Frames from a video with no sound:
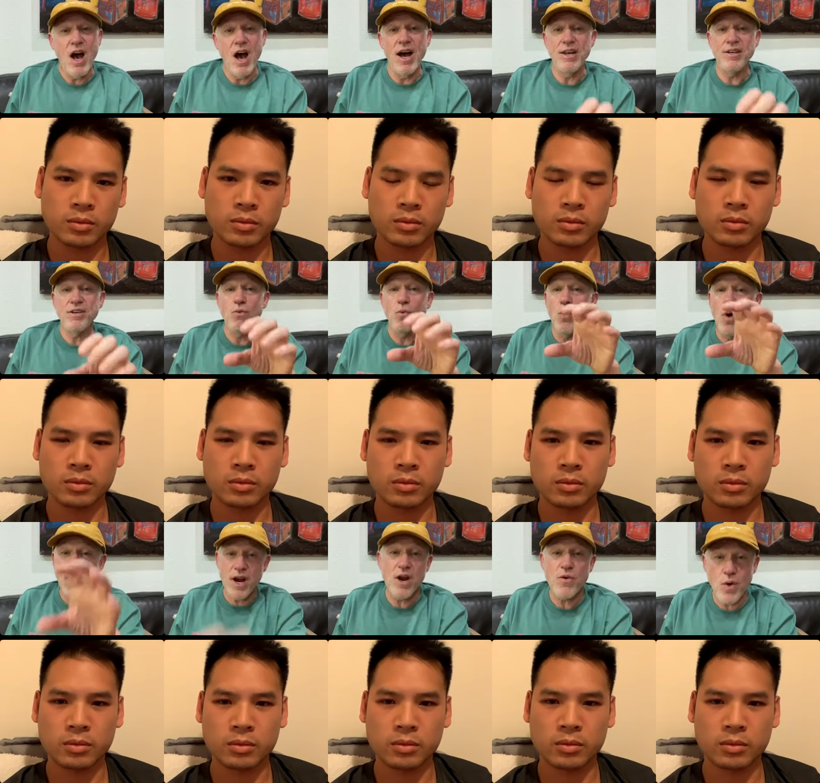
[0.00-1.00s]
Speaker 1: on one
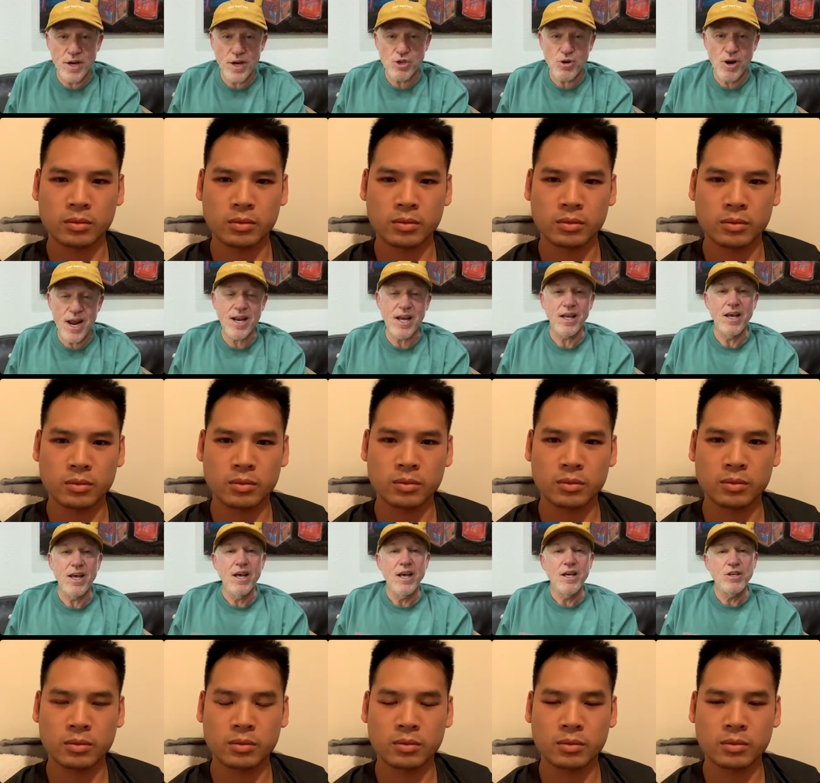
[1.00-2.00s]
on one training
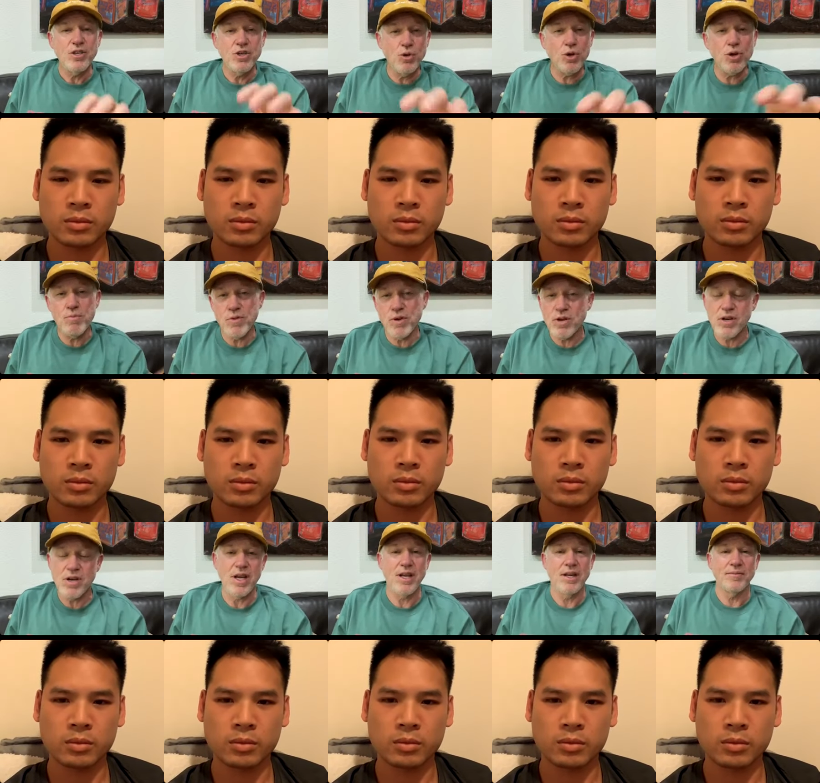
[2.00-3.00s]
to
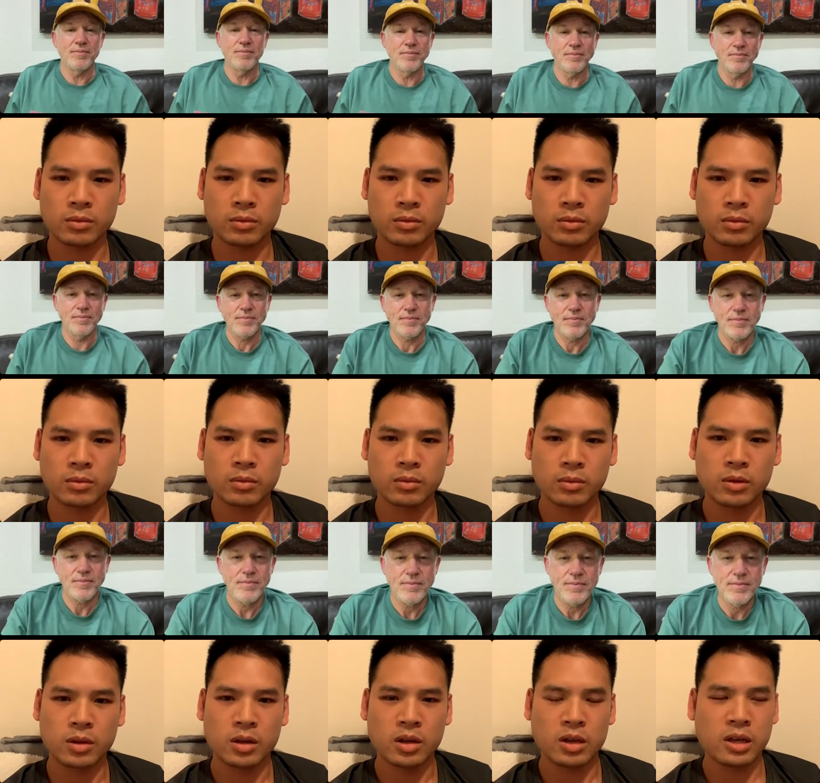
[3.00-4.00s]
community.
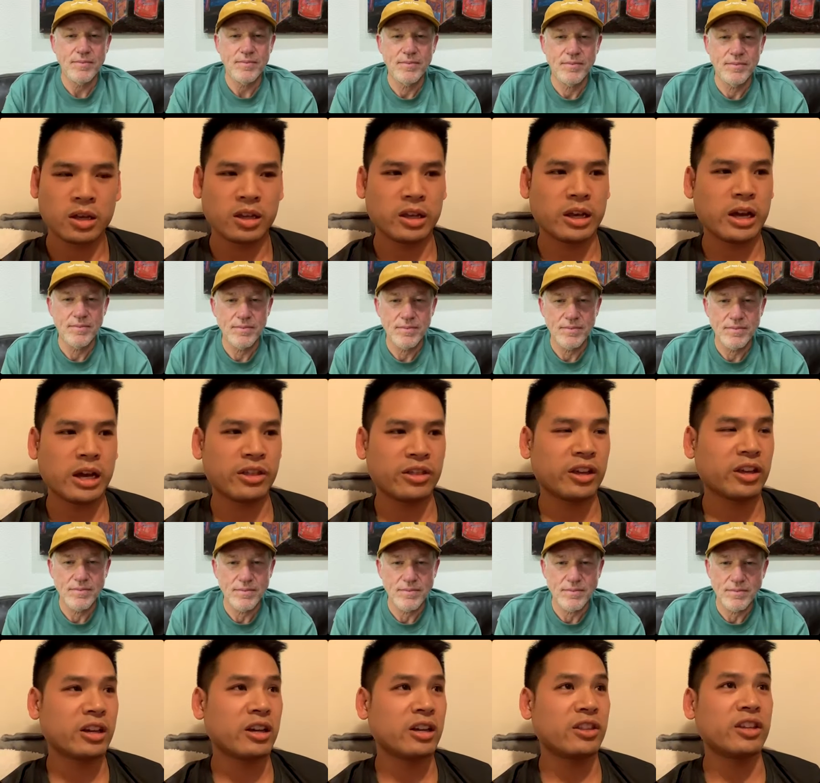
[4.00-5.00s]
Speaker 2: Yeah, I think,
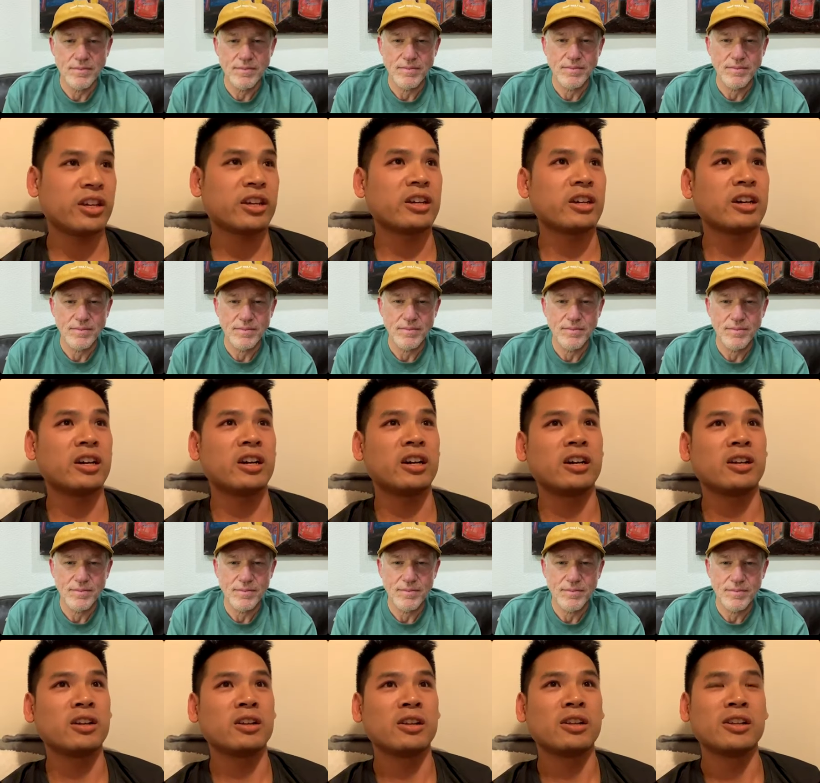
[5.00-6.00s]
I think, uh,
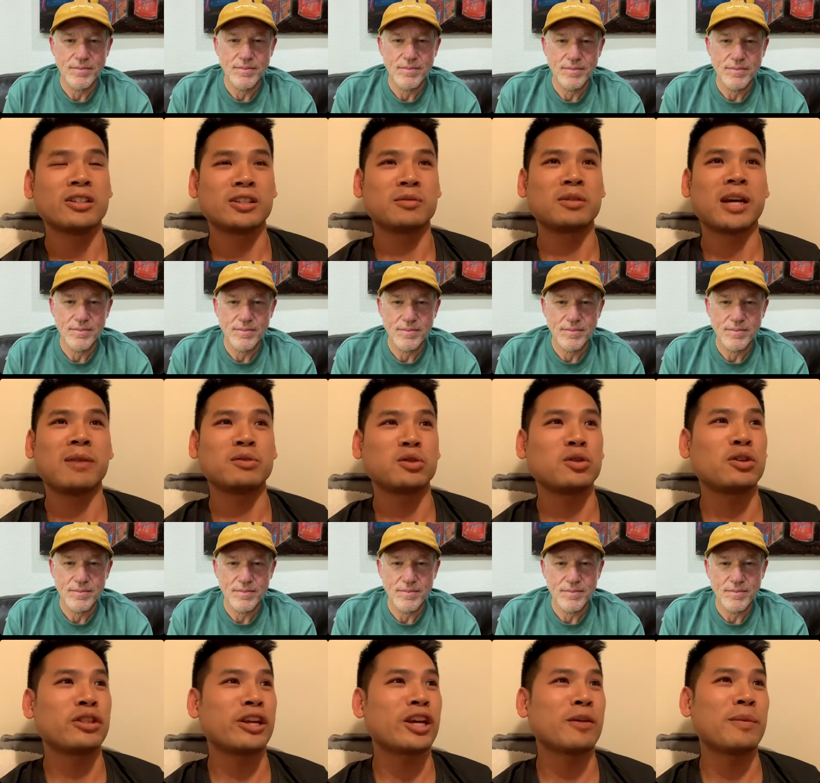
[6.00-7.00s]
sometimes you
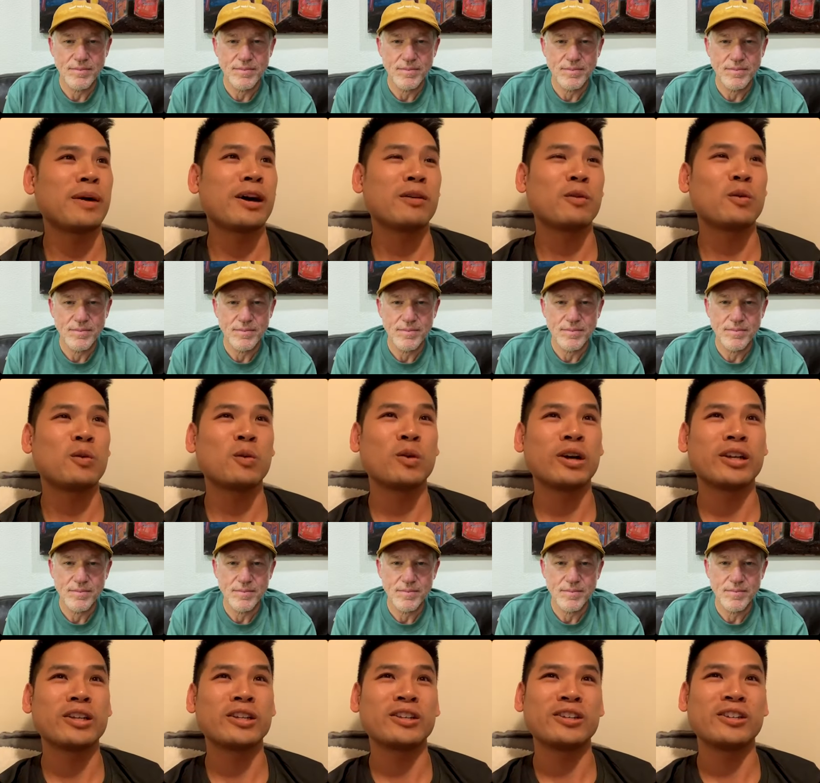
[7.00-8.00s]
think about what
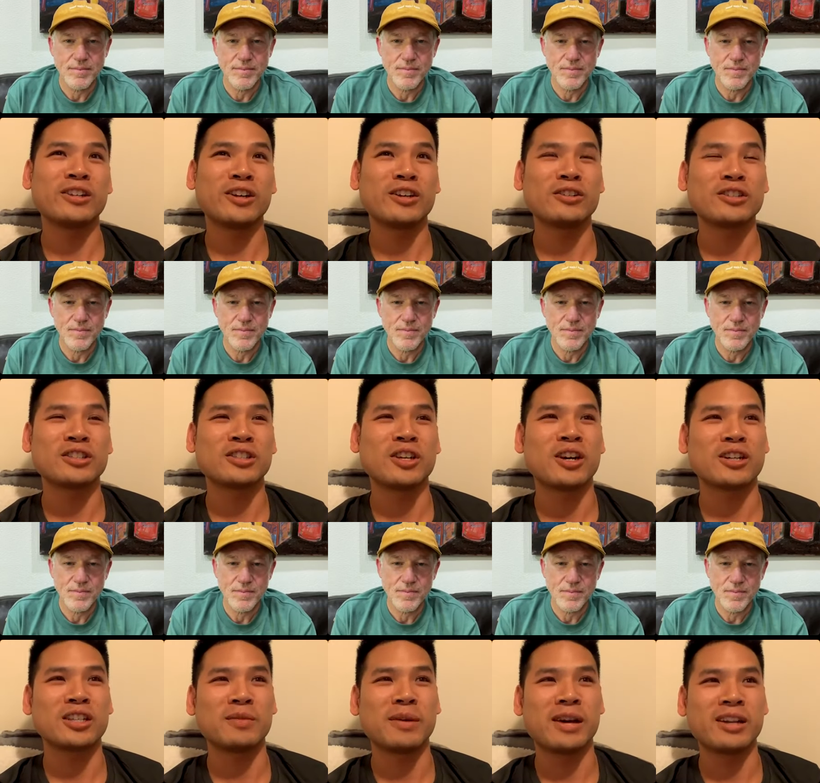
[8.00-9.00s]
you know you just talked
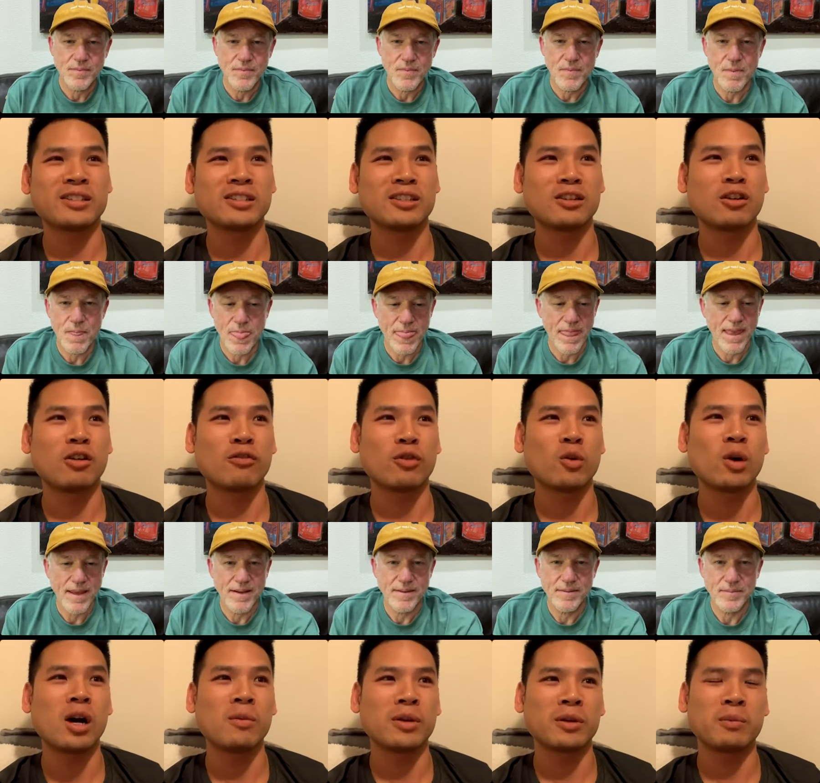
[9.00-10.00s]
about it's a little
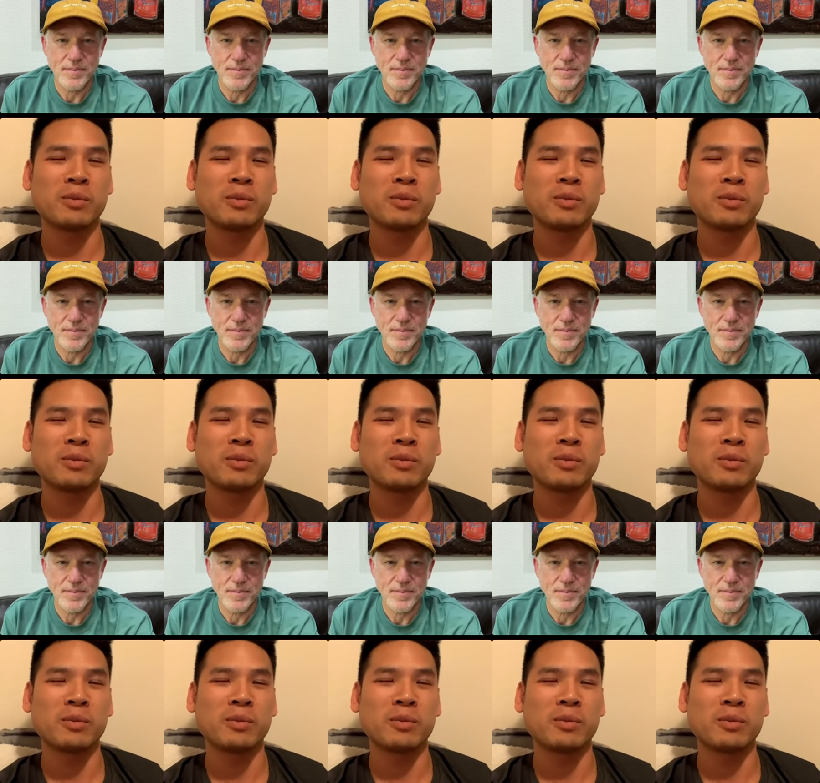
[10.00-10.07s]
overwhelming